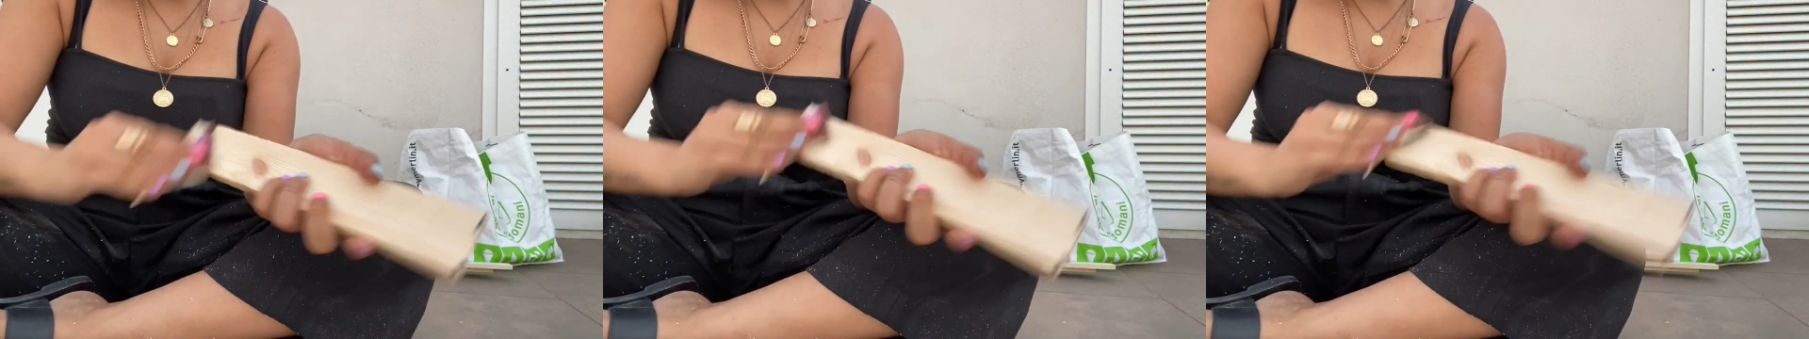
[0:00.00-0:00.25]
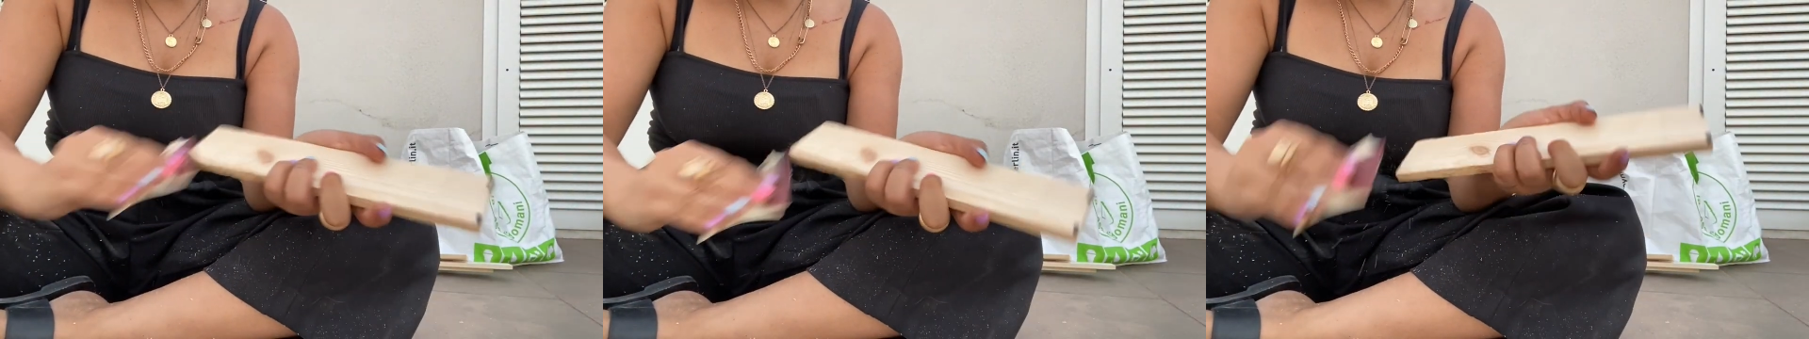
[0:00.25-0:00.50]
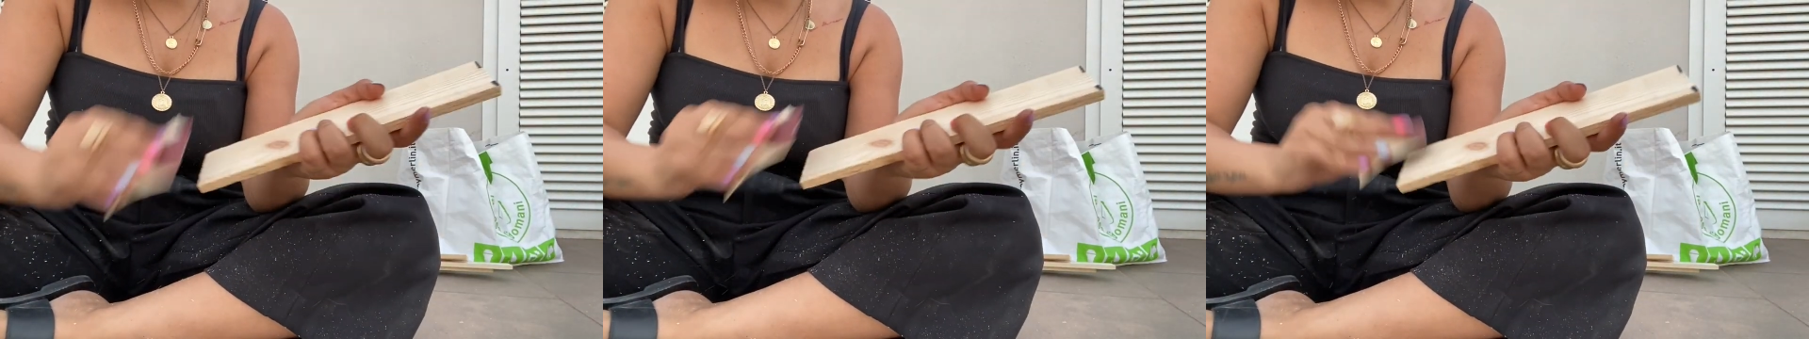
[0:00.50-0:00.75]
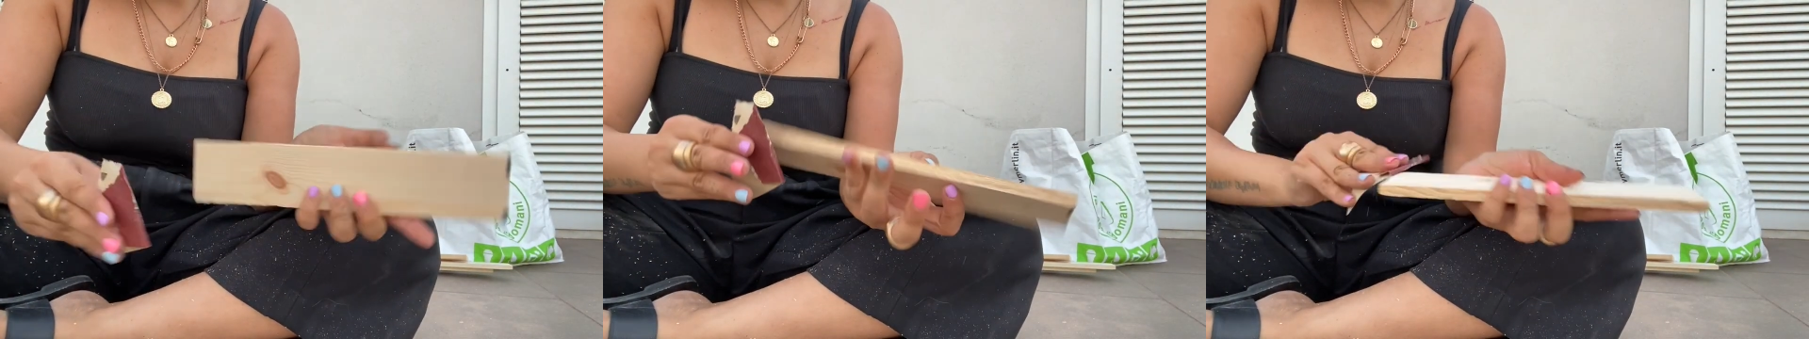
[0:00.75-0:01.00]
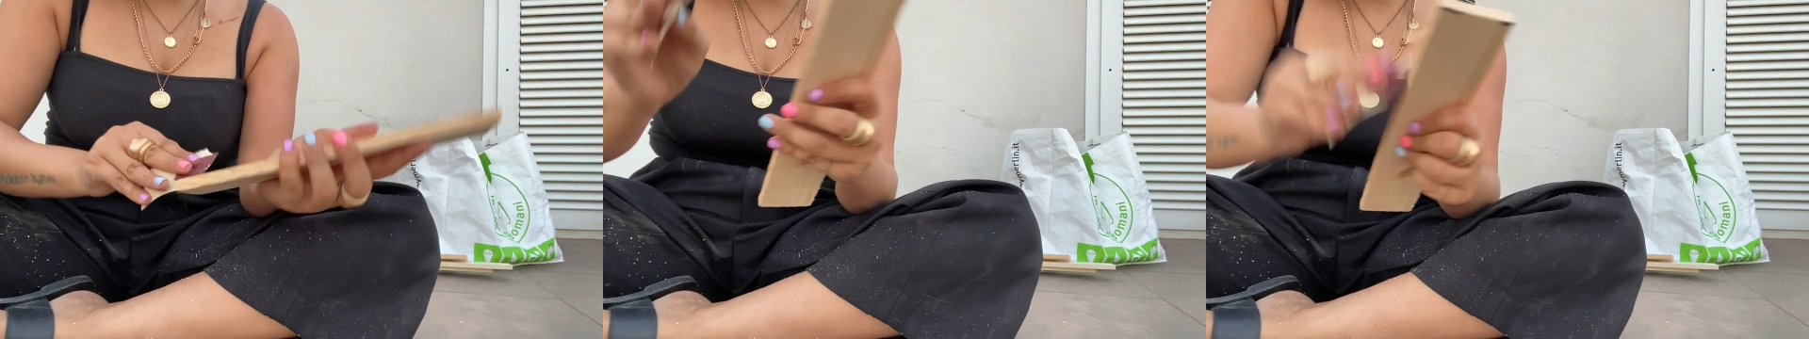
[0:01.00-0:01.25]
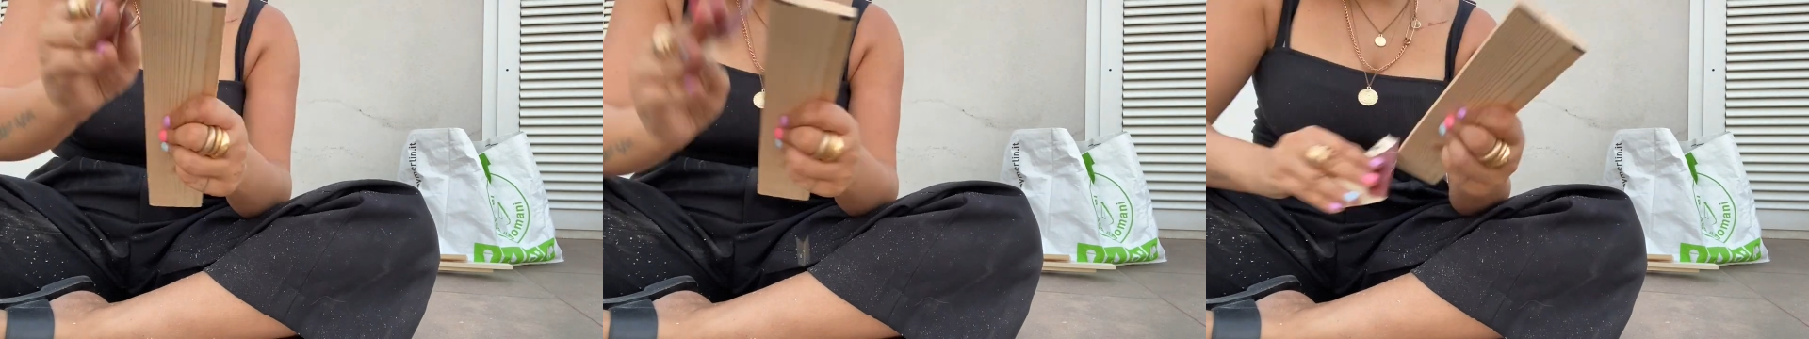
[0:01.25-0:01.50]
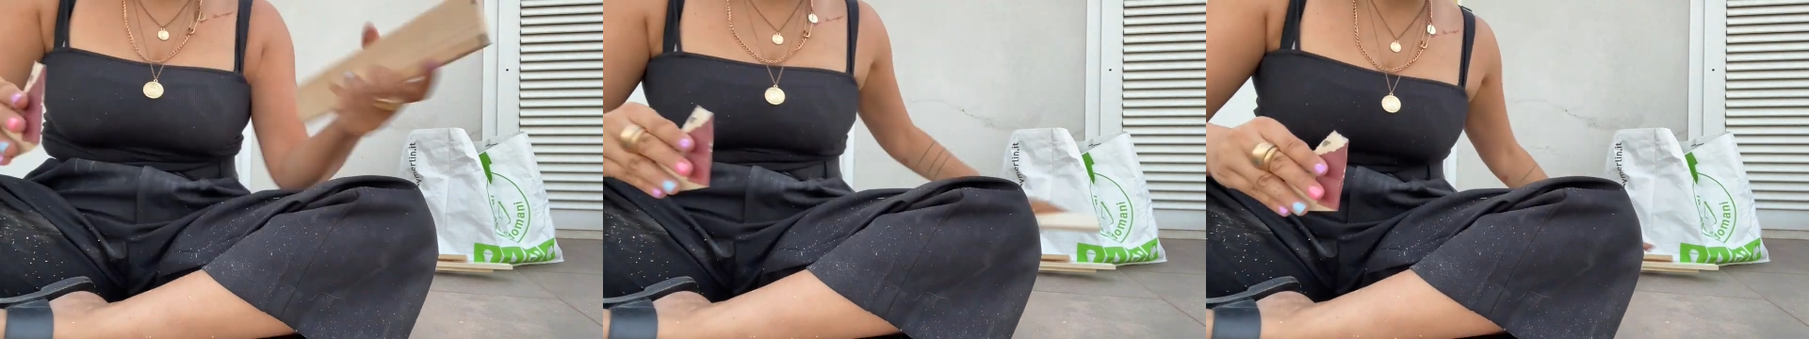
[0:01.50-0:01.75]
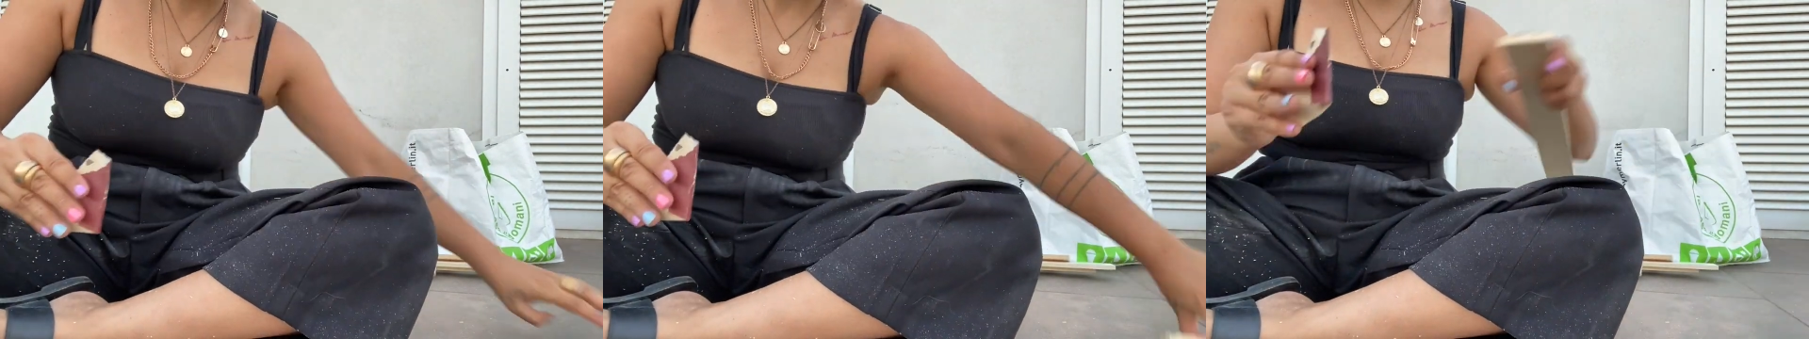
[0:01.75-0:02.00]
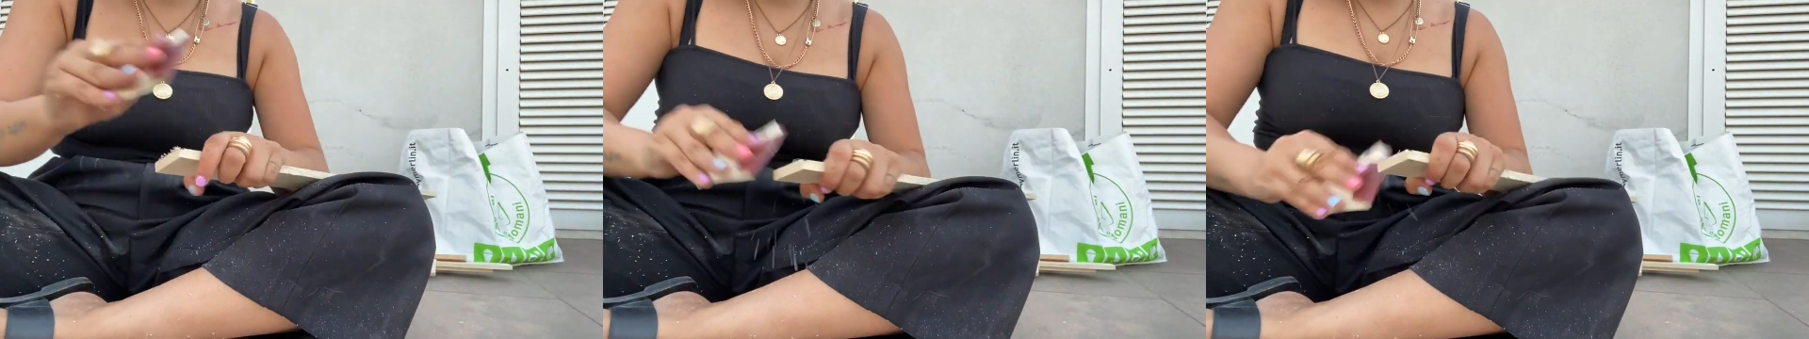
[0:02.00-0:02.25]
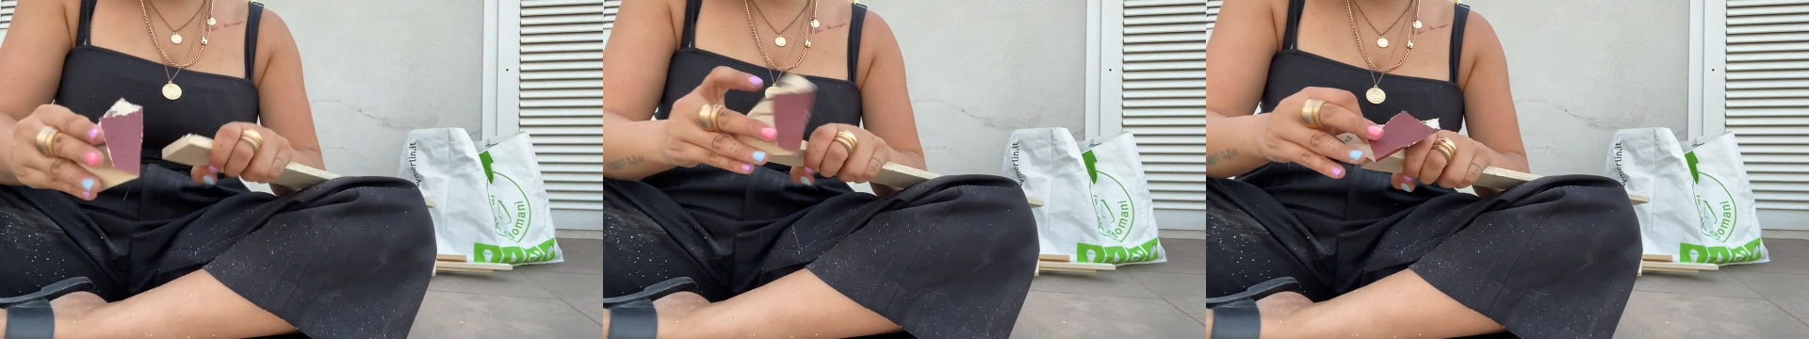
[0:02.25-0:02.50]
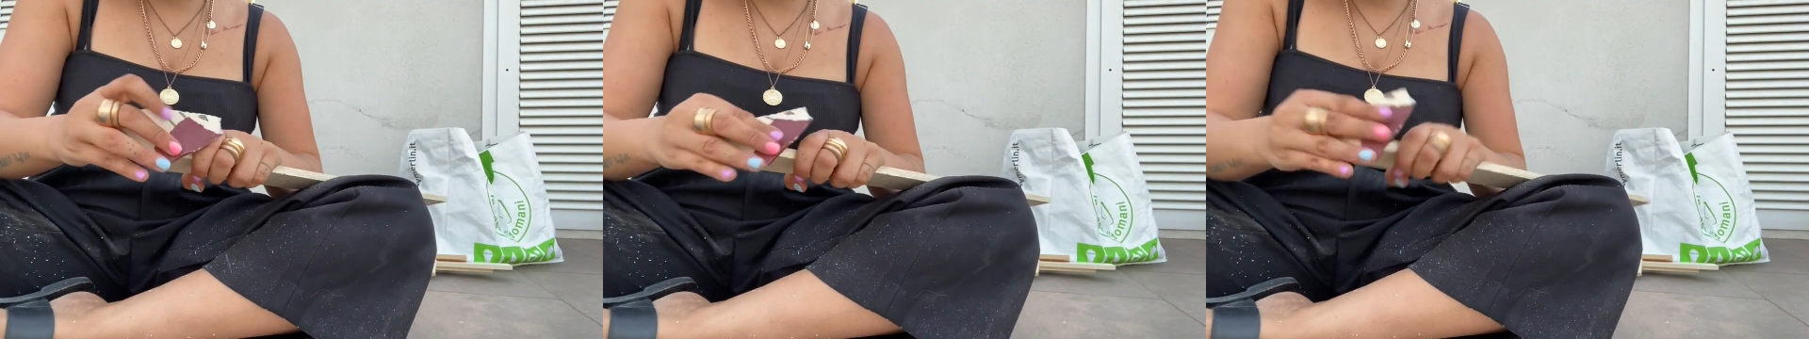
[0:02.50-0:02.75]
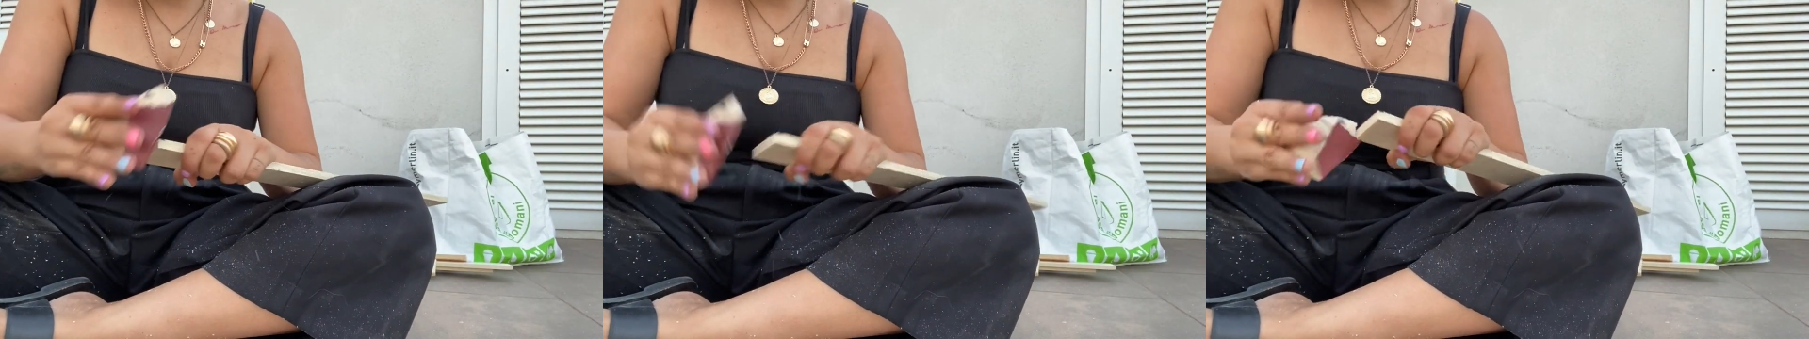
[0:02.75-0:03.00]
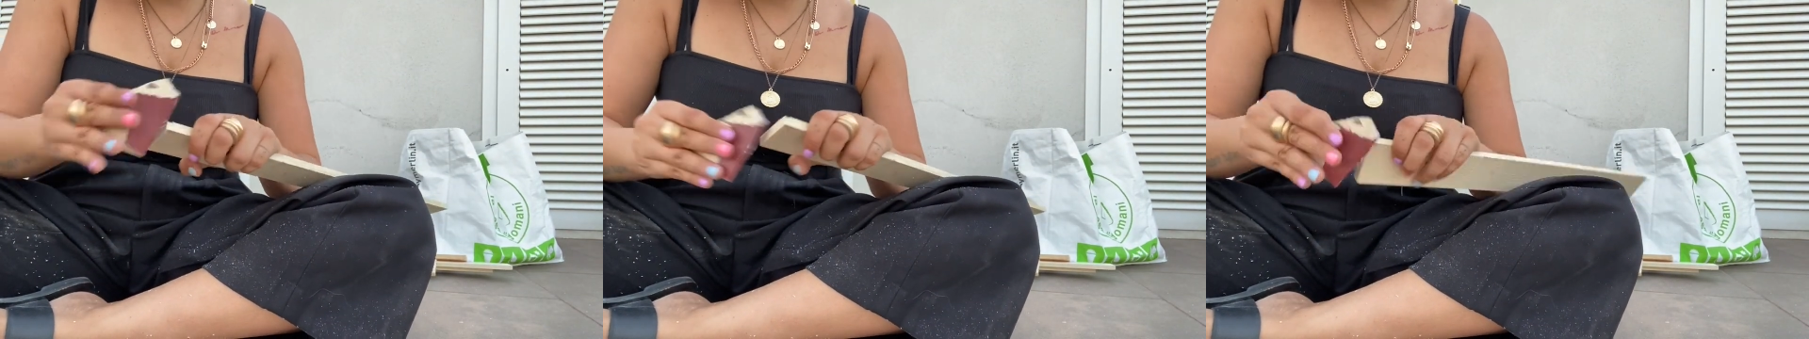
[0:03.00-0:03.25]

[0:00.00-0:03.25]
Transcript: Nobody's mouth can be seen.